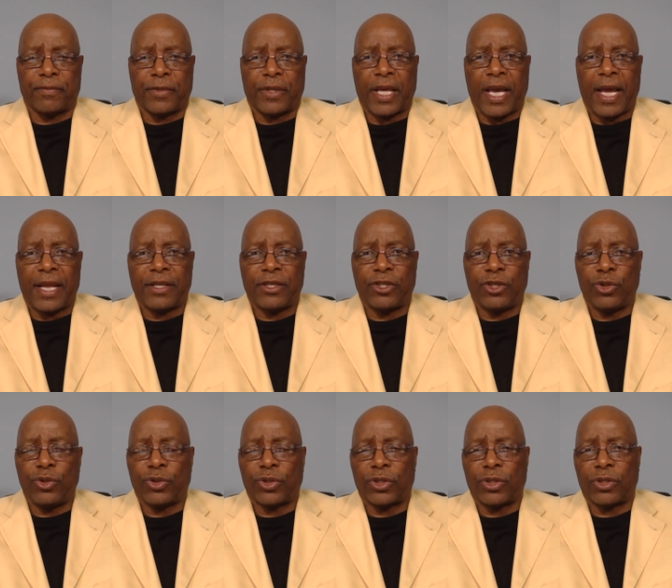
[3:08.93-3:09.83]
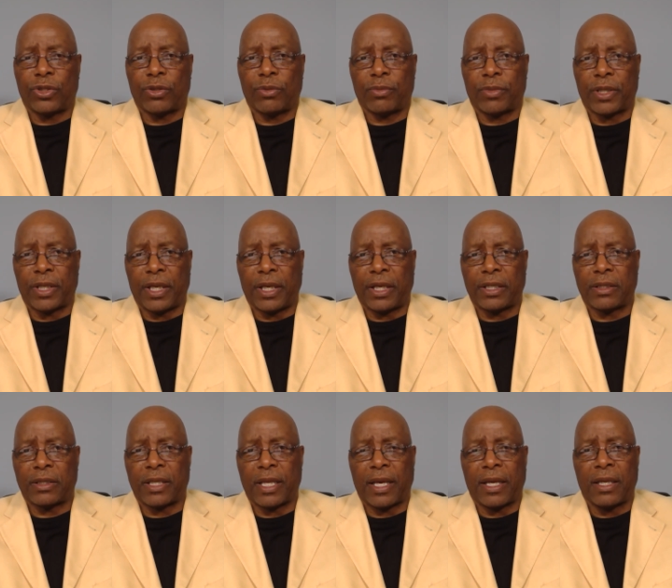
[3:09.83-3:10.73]
gotten used to some
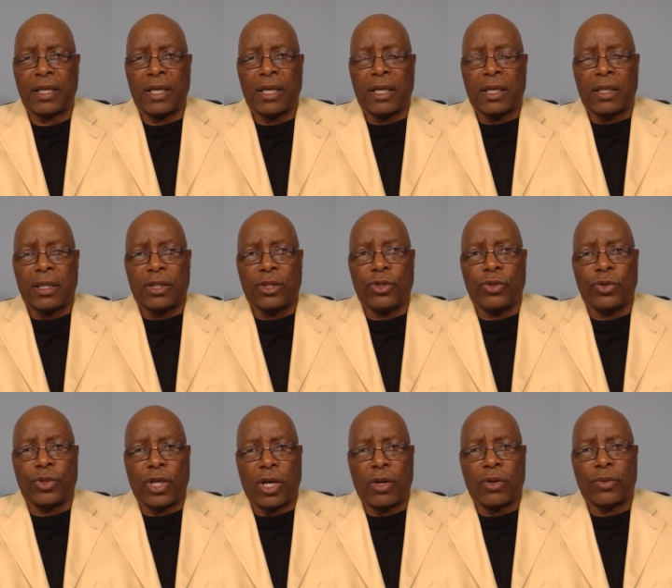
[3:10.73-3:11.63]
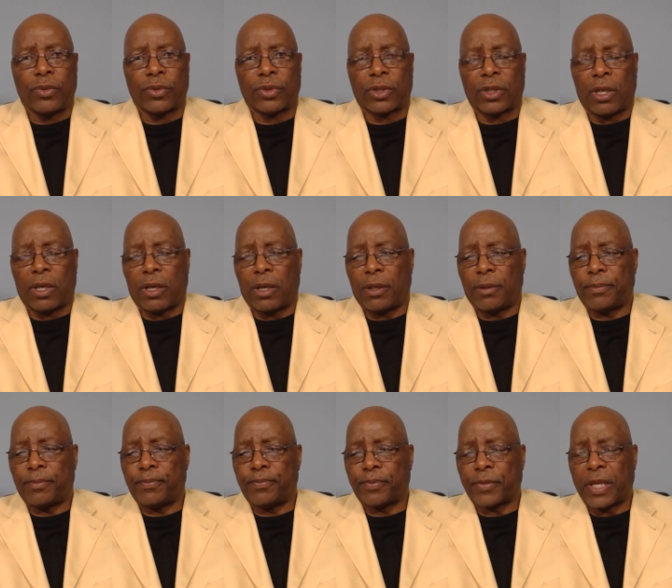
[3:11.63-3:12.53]
things that you don't,
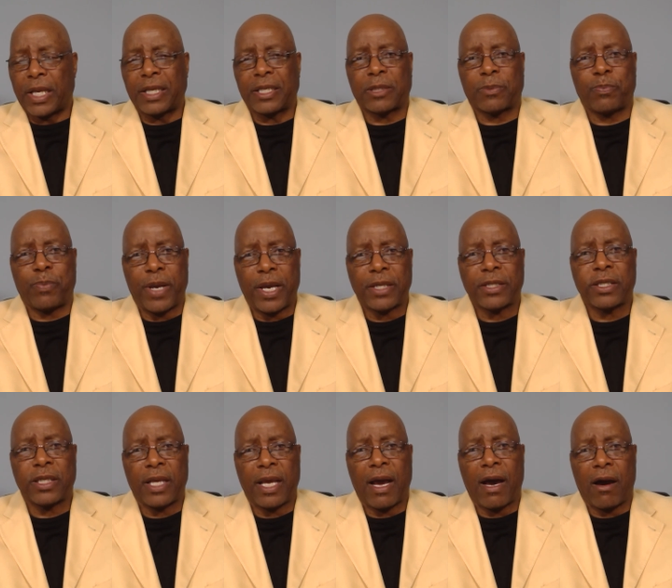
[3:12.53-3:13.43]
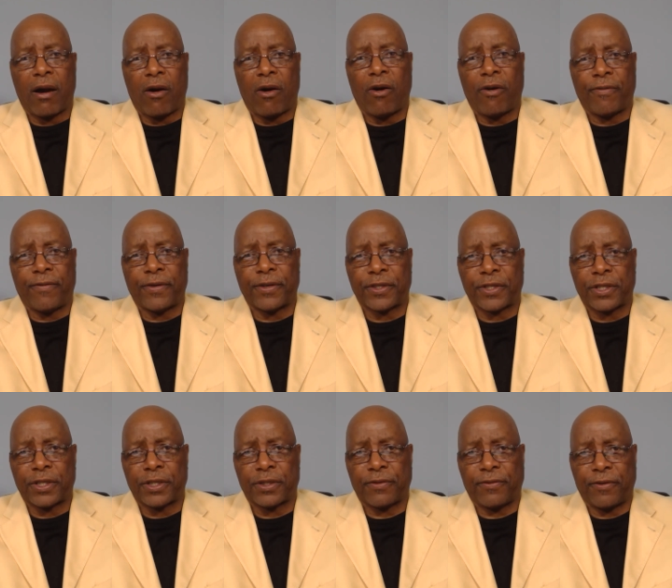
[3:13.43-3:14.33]
um, especially our
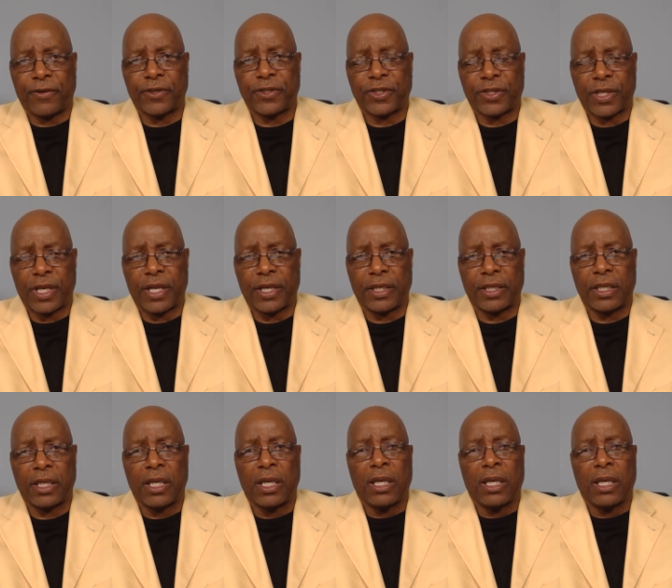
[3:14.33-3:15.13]
officers, First Sunday,